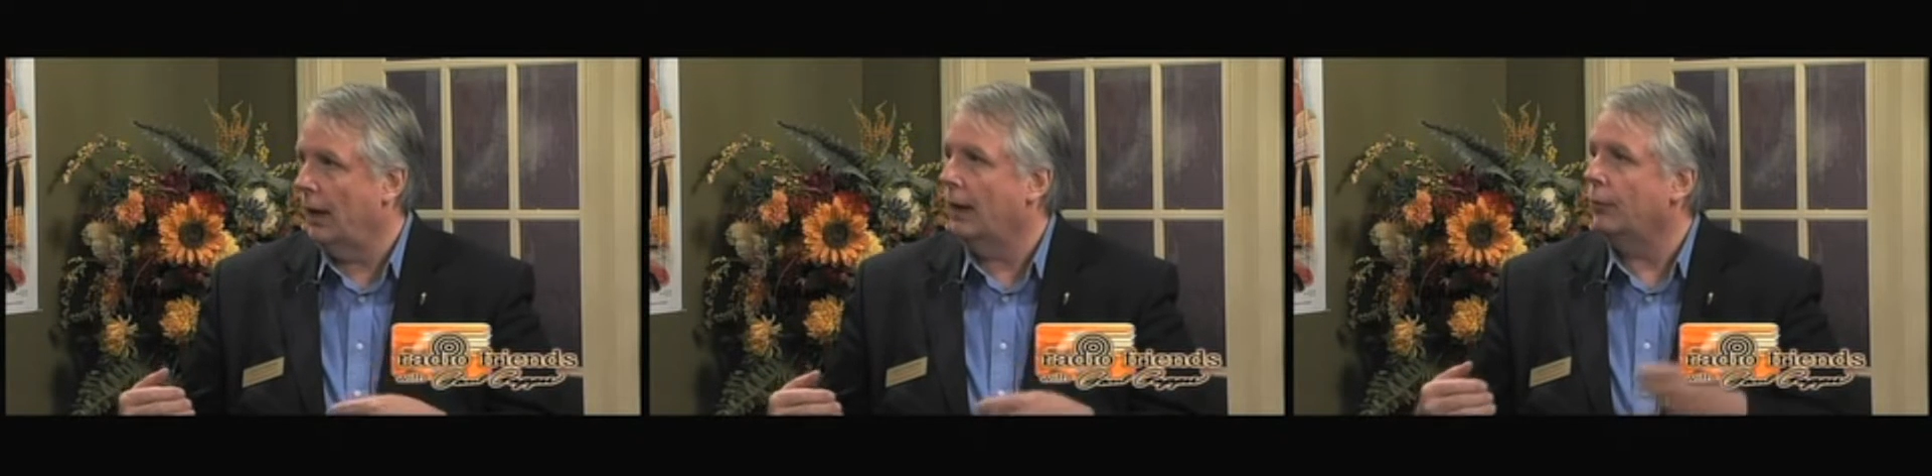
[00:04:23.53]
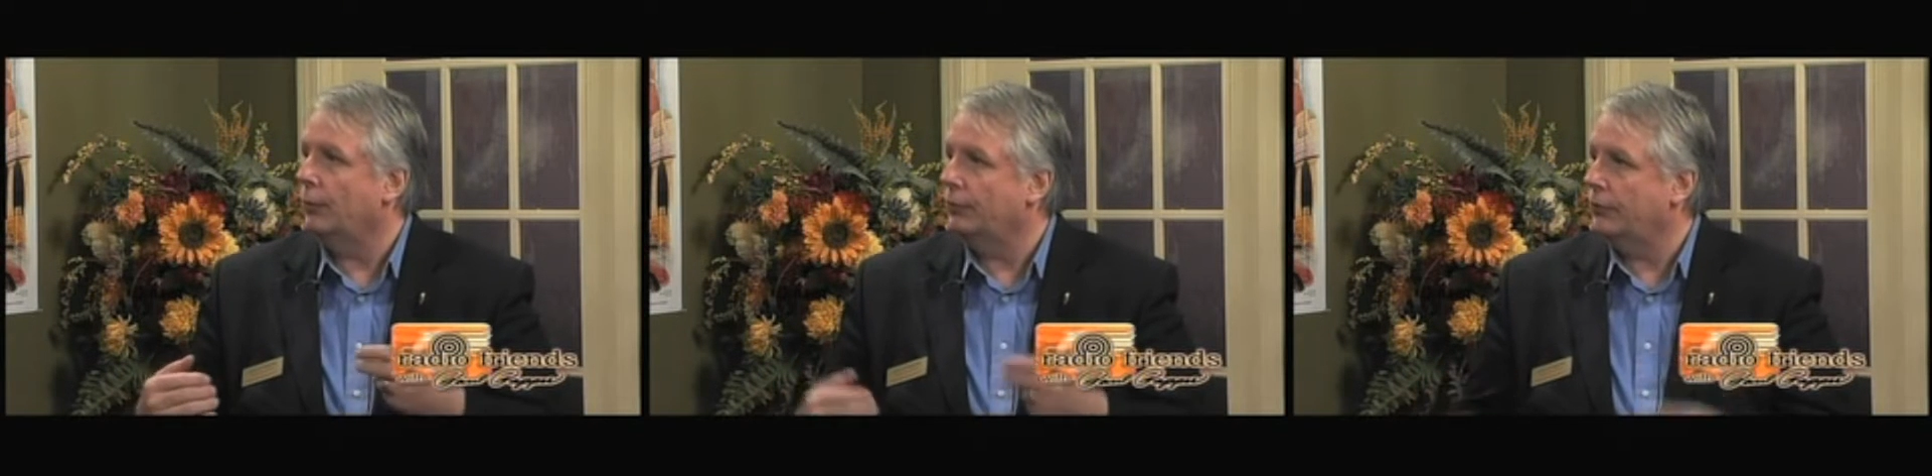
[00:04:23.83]

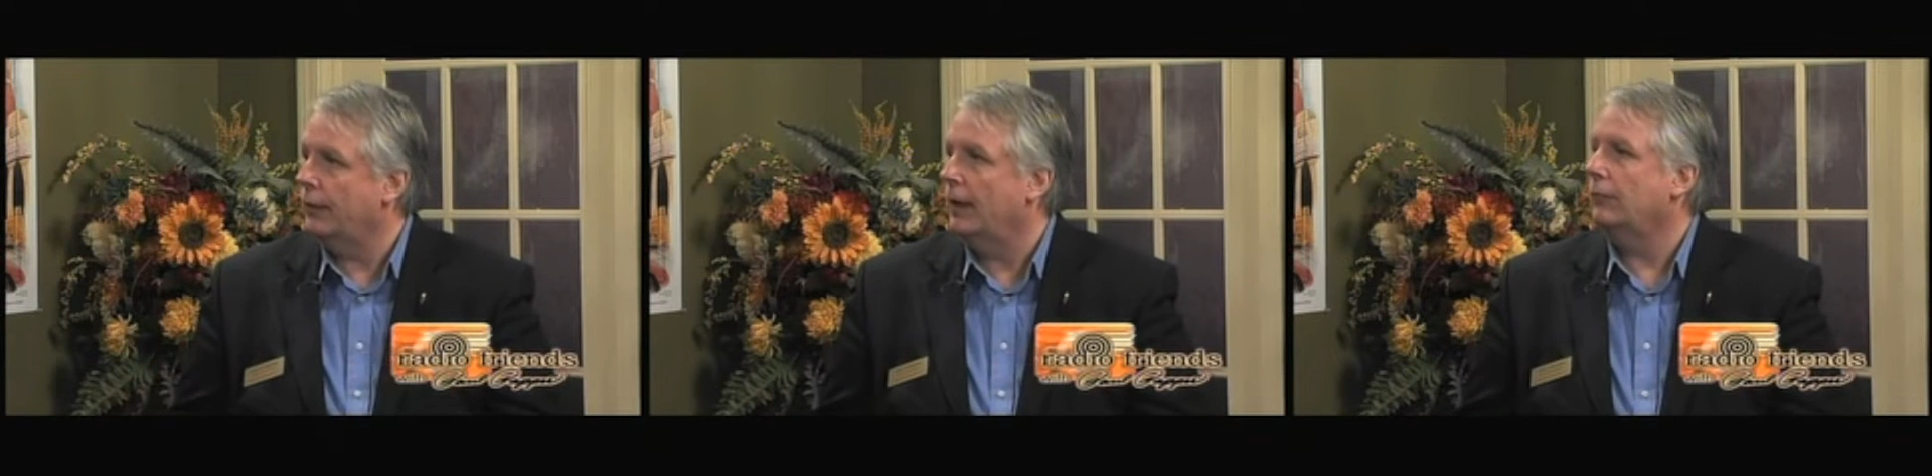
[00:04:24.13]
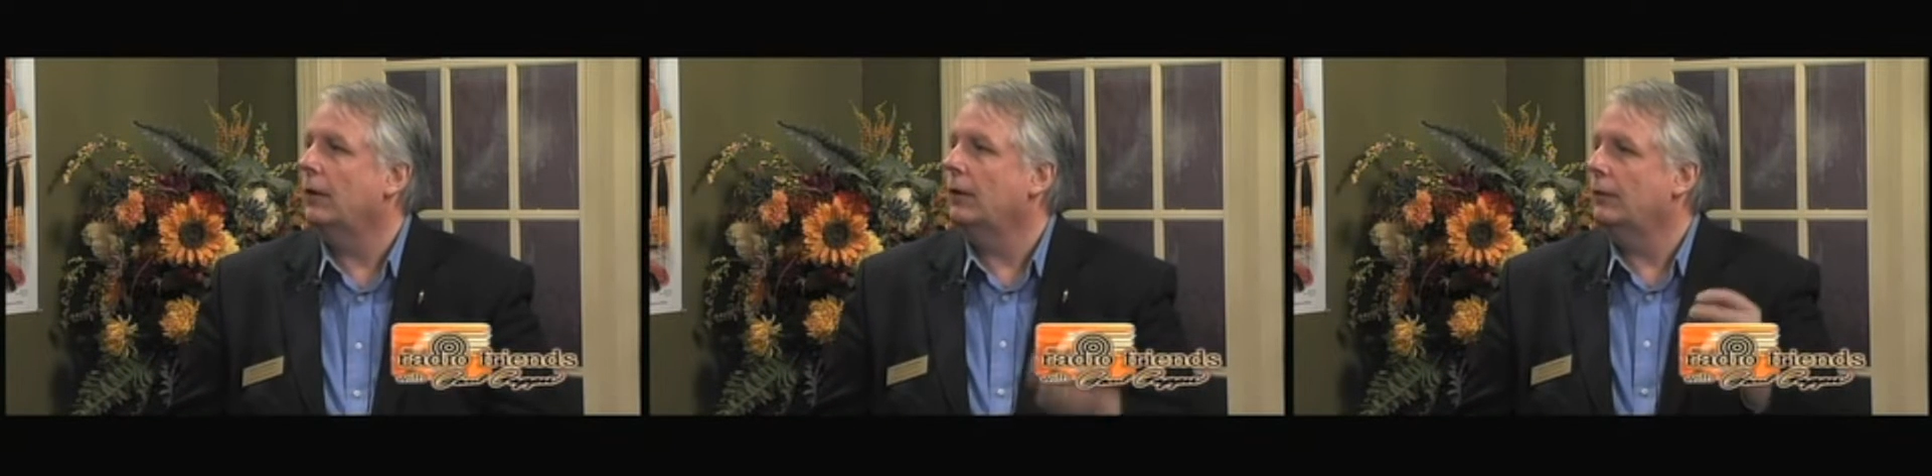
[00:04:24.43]
And when we do
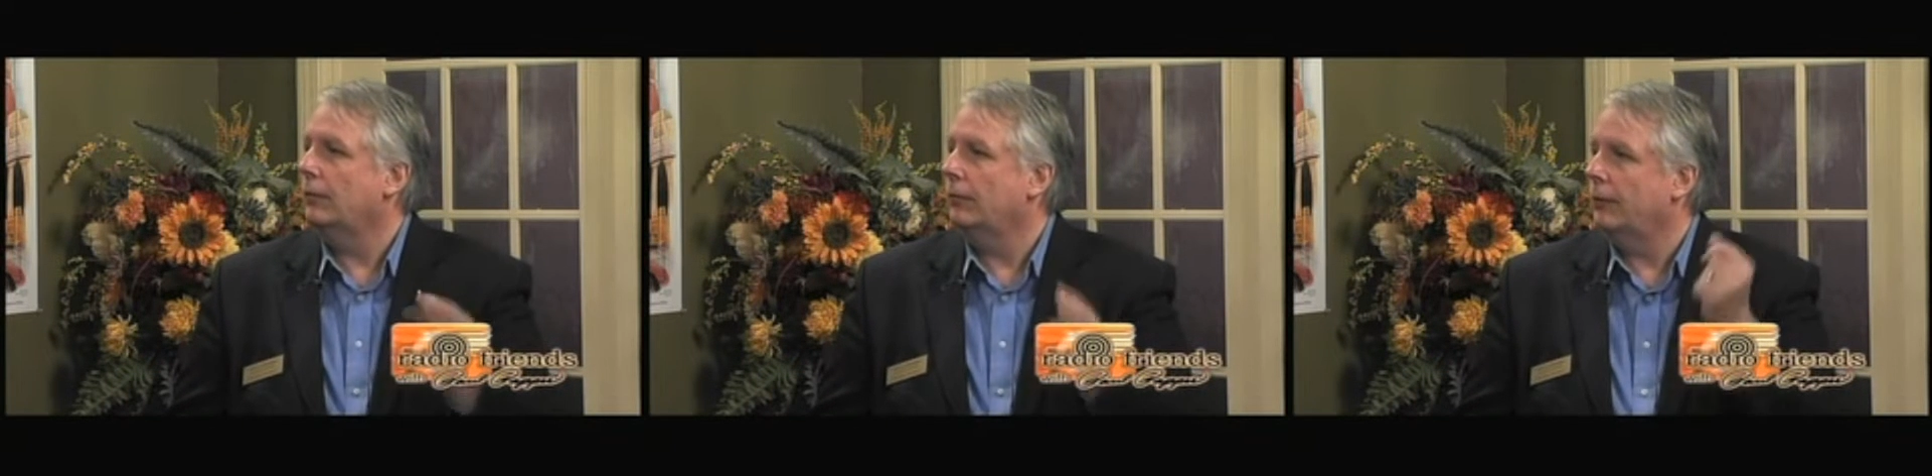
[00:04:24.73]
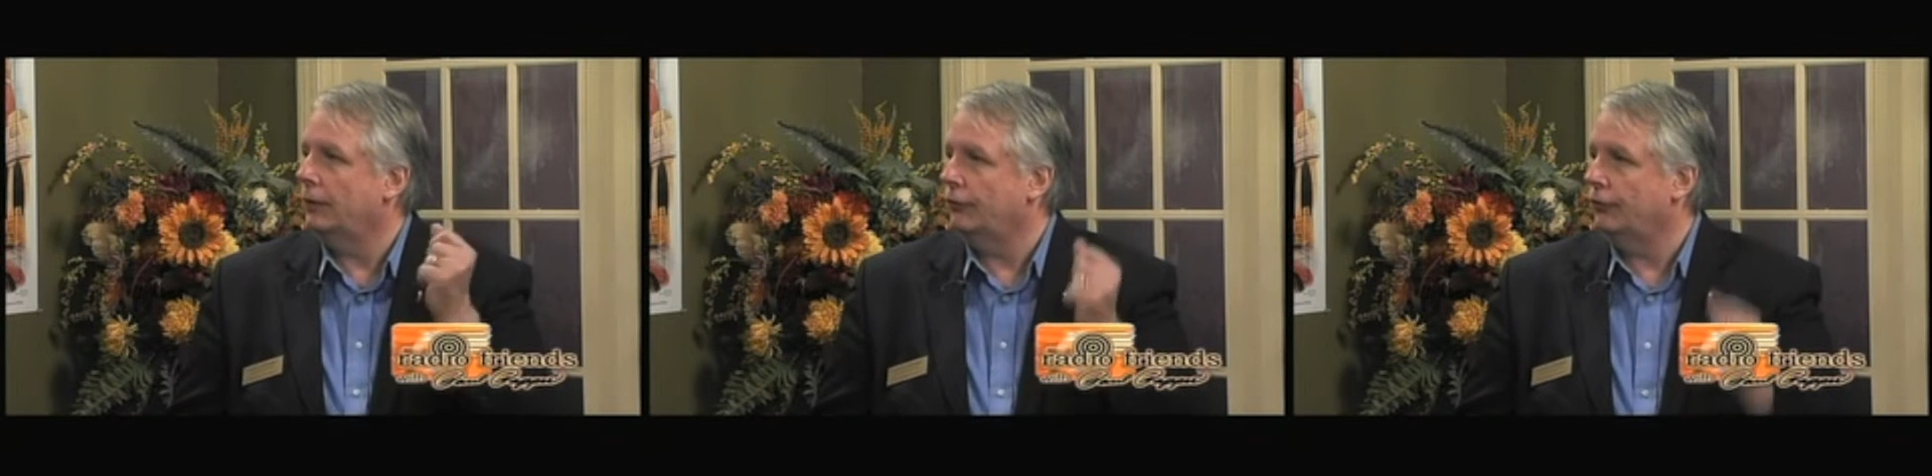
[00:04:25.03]
that,
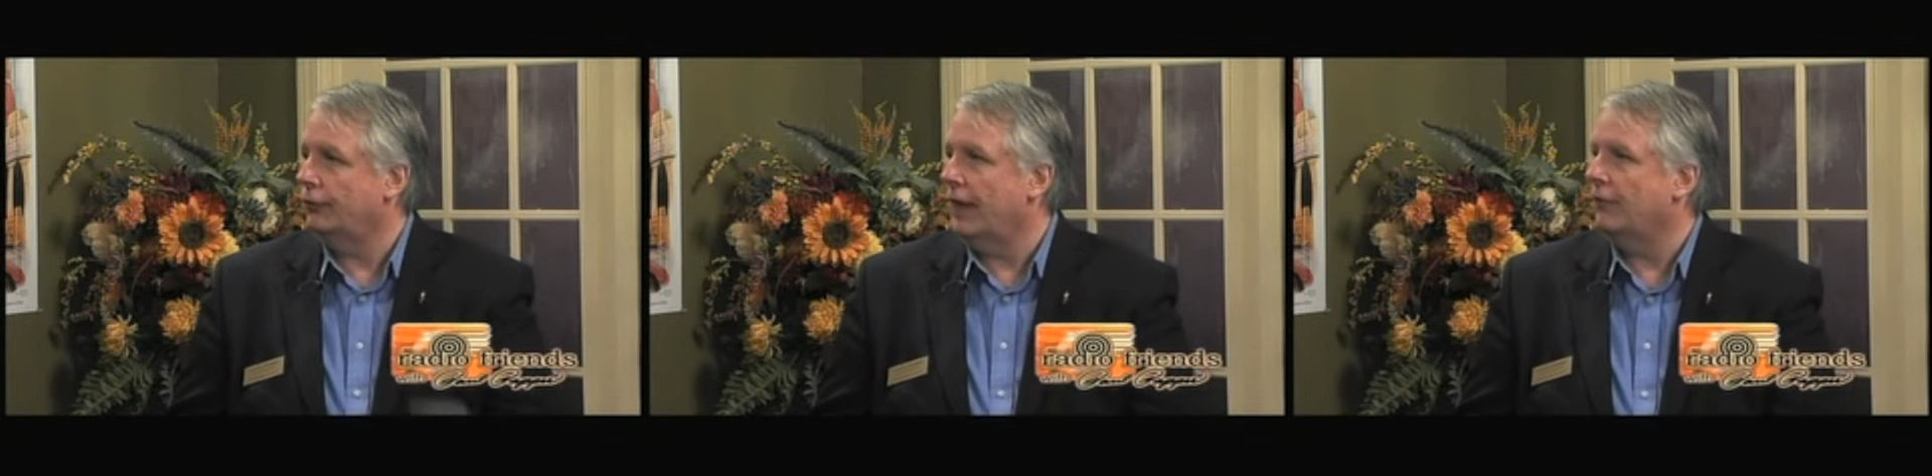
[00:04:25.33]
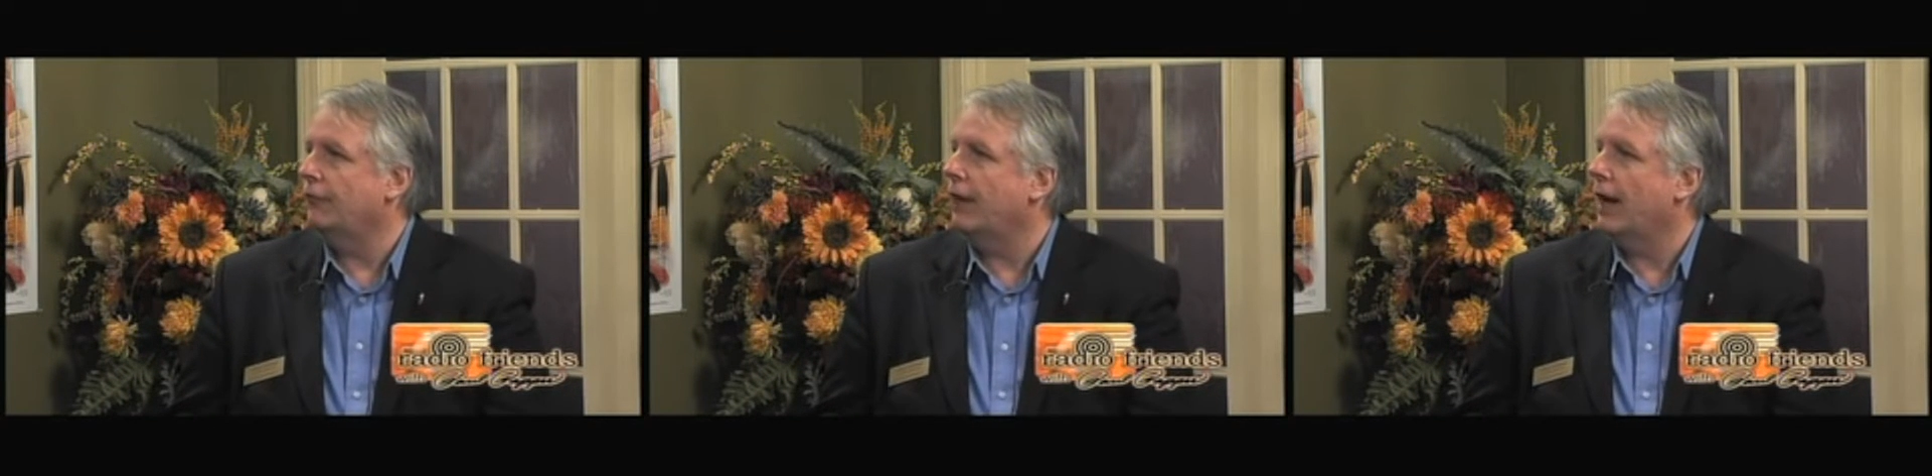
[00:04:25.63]
it's just
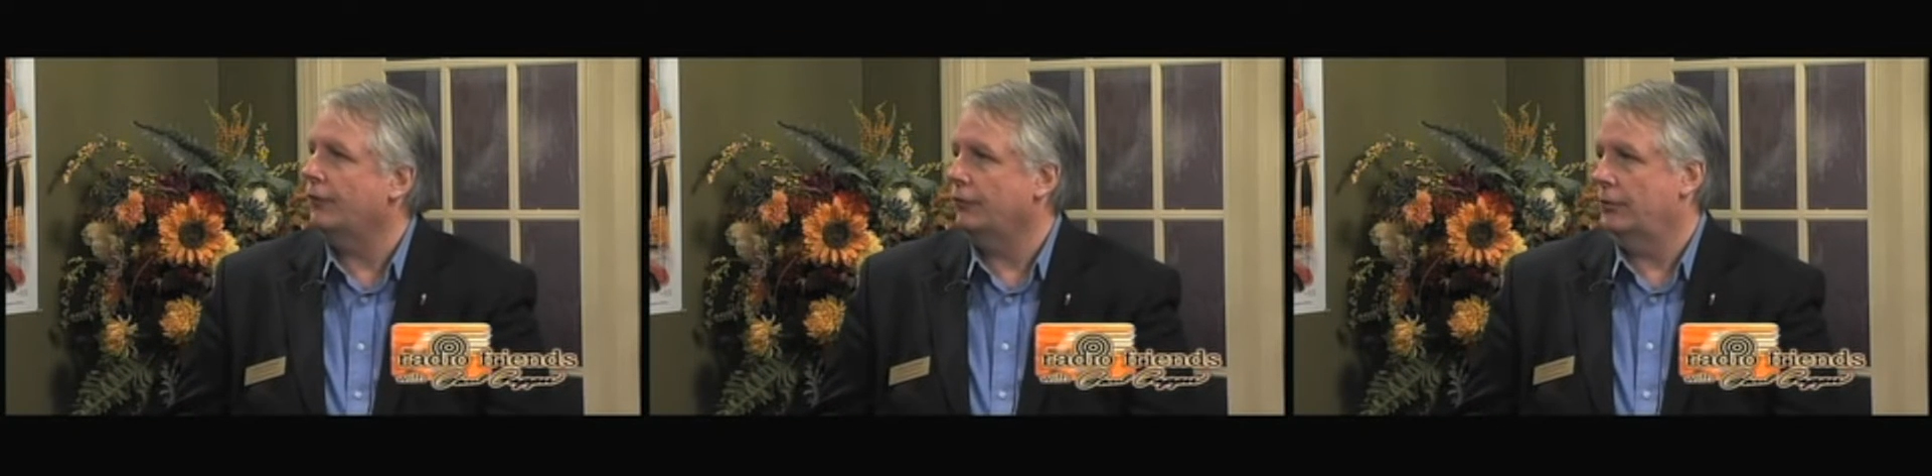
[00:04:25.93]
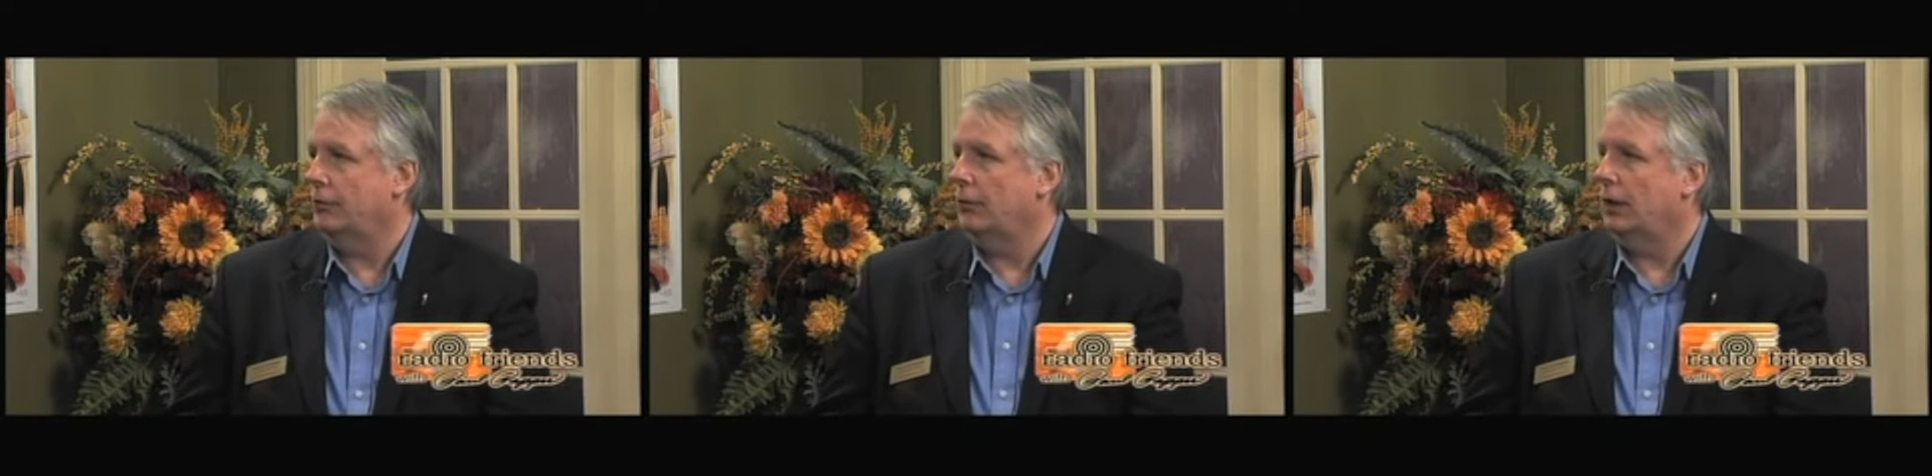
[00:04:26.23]
that fast.